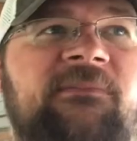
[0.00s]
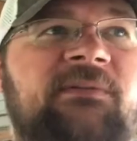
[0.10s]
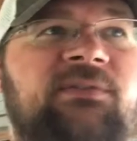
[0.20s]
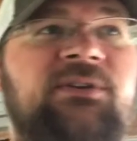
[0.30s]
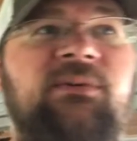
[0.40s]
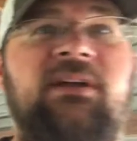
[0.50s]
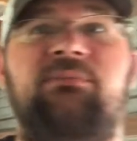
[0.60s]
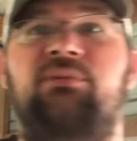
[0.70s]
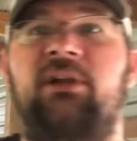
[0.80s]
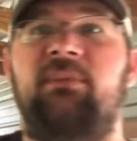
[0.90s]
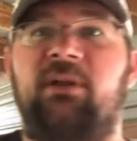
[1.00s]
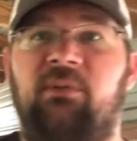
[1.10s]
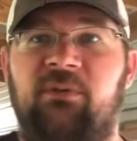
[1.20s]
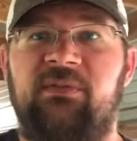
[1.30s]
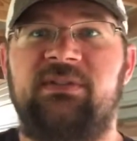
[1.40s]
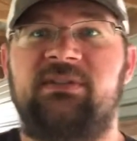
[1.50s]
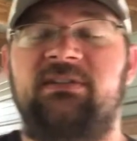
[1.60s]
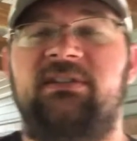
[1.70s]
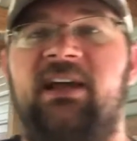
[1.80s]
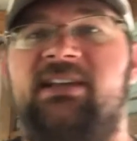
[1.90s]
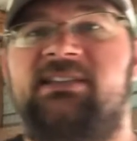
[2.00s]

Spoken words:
If you do a complete metamorphosis, it has